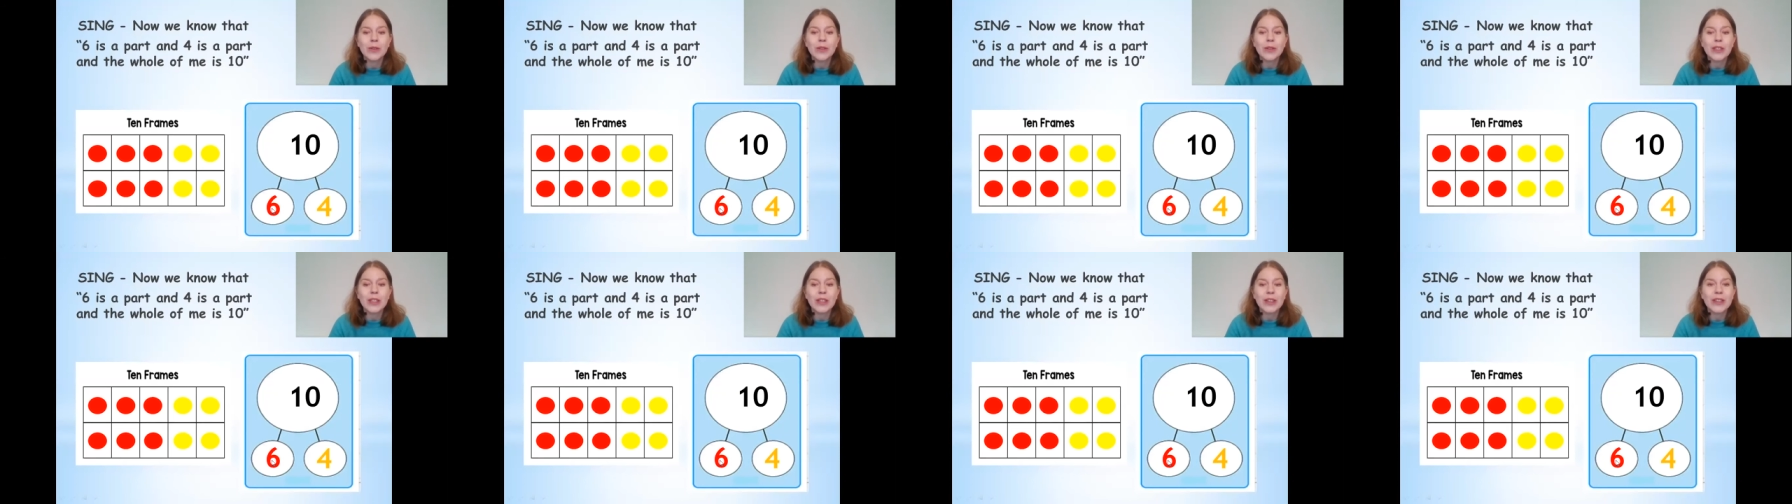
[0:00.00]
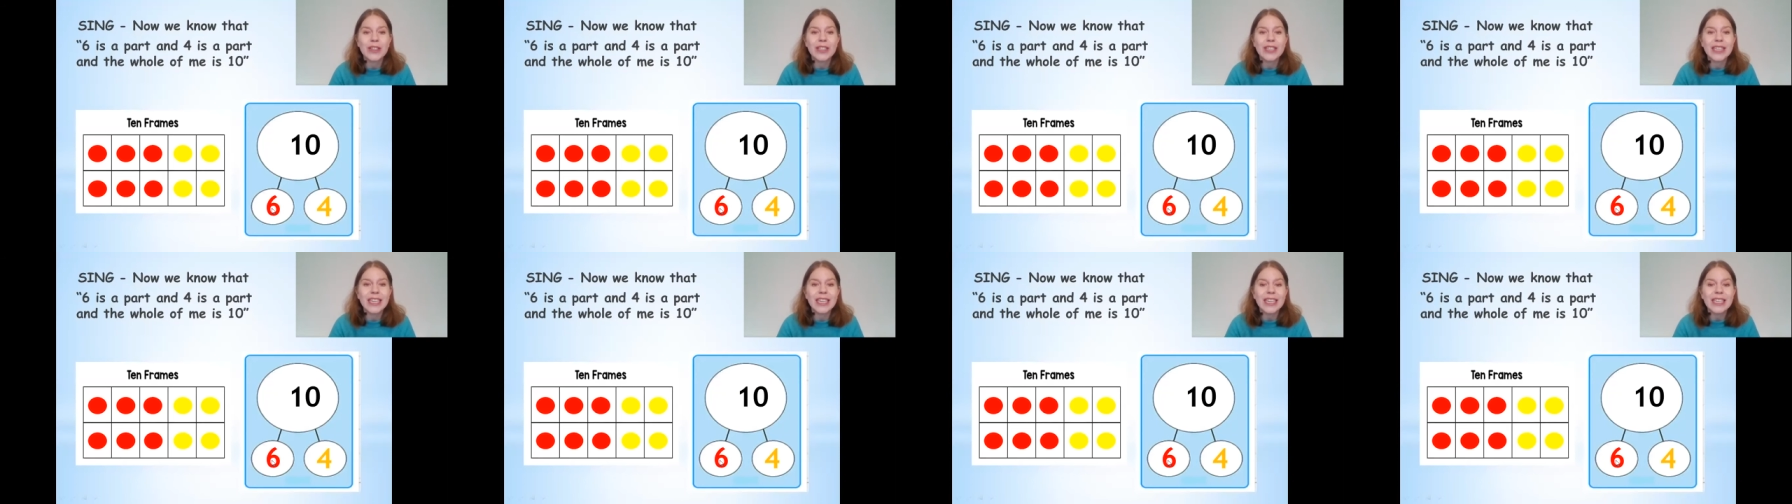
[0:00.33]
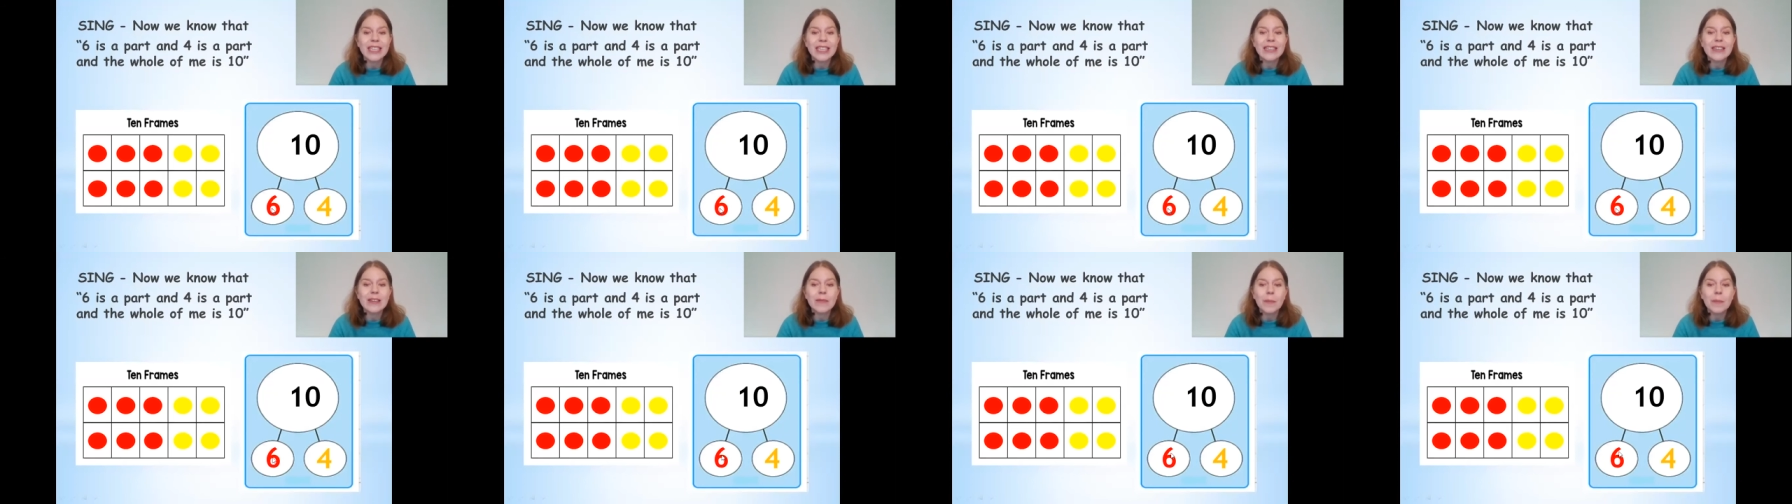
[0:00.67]
So
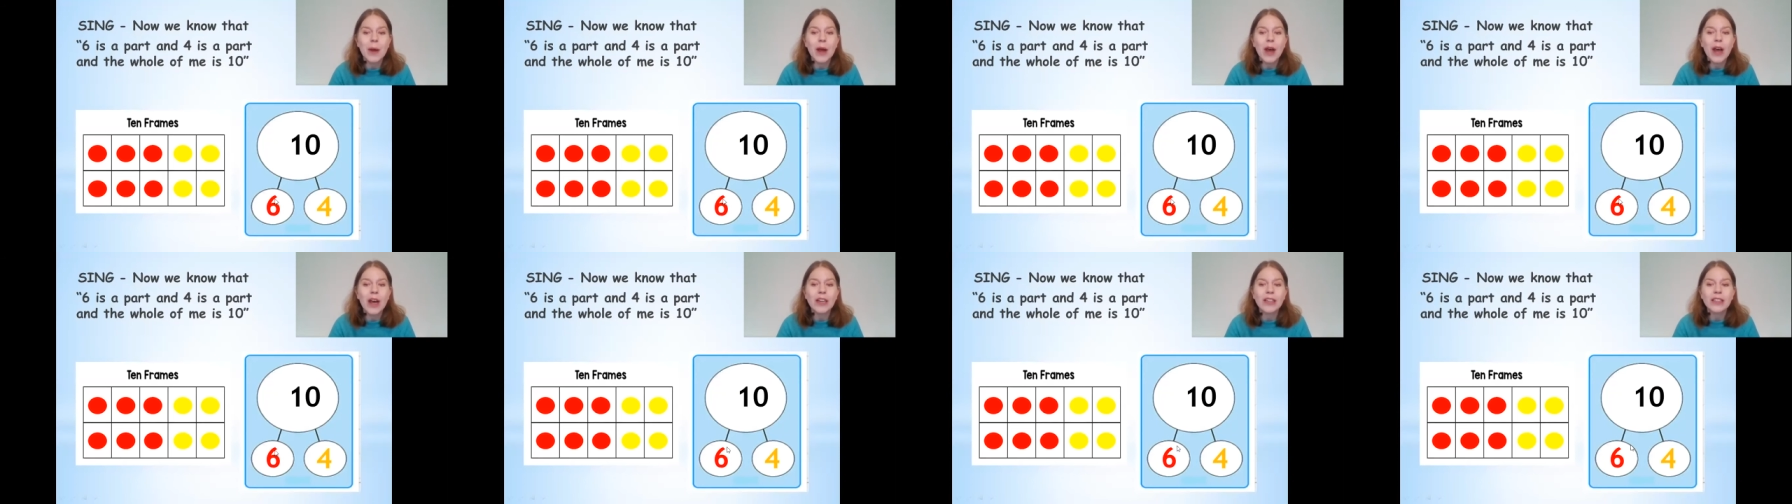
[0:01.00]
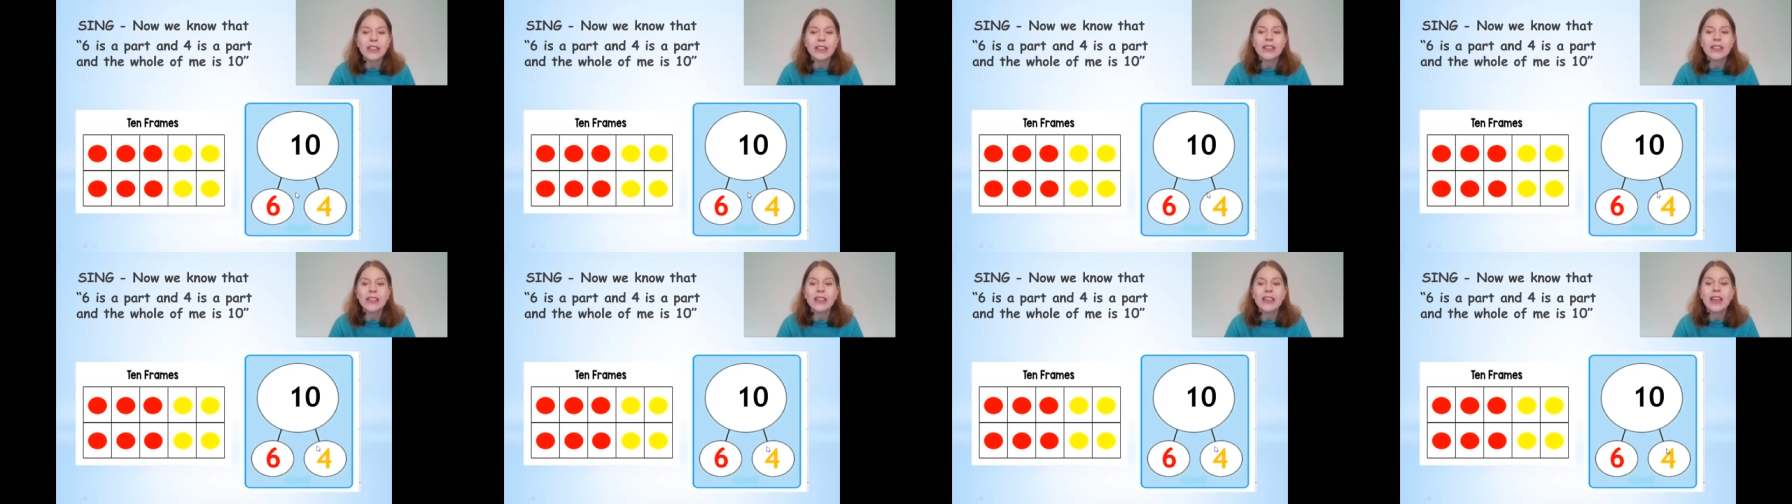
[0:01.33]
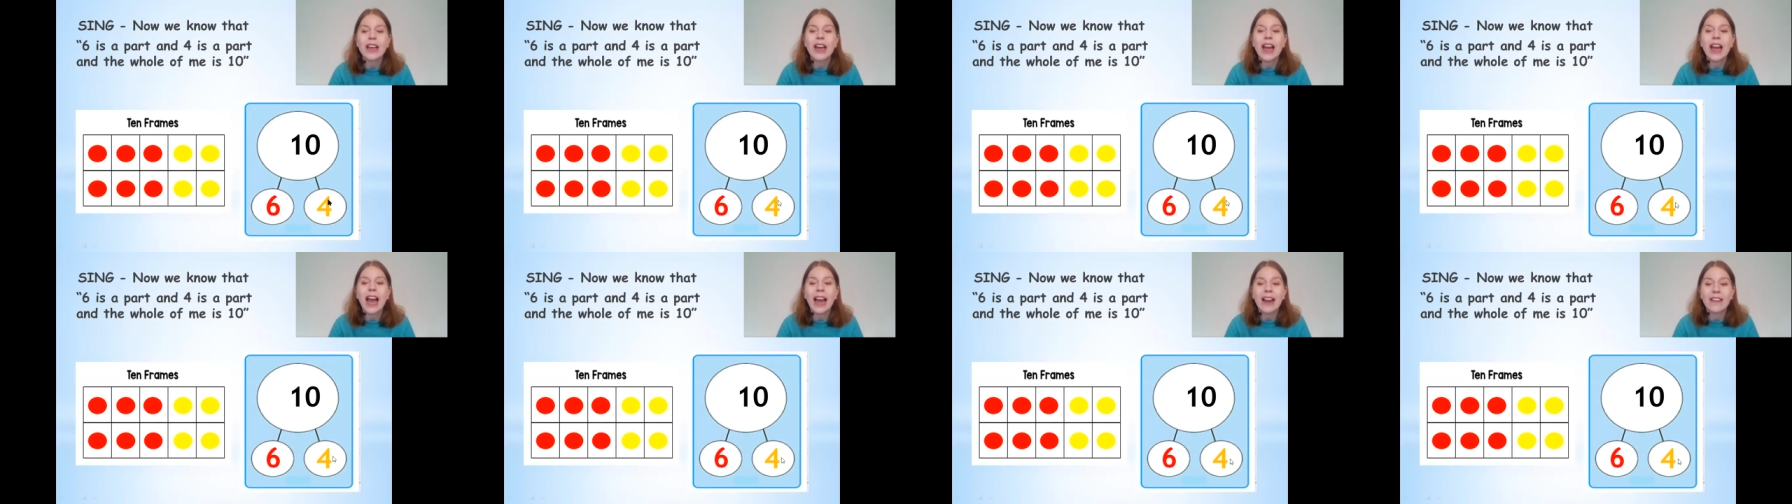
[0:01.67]
6 is a part
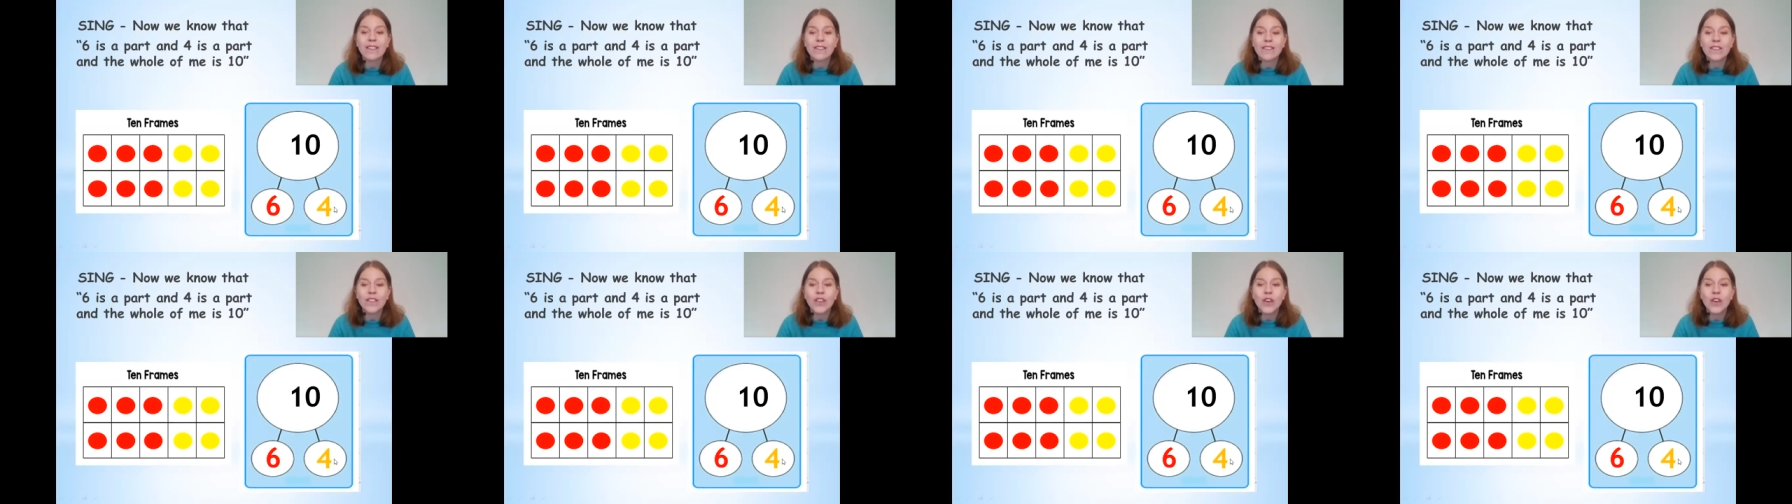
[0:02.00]
and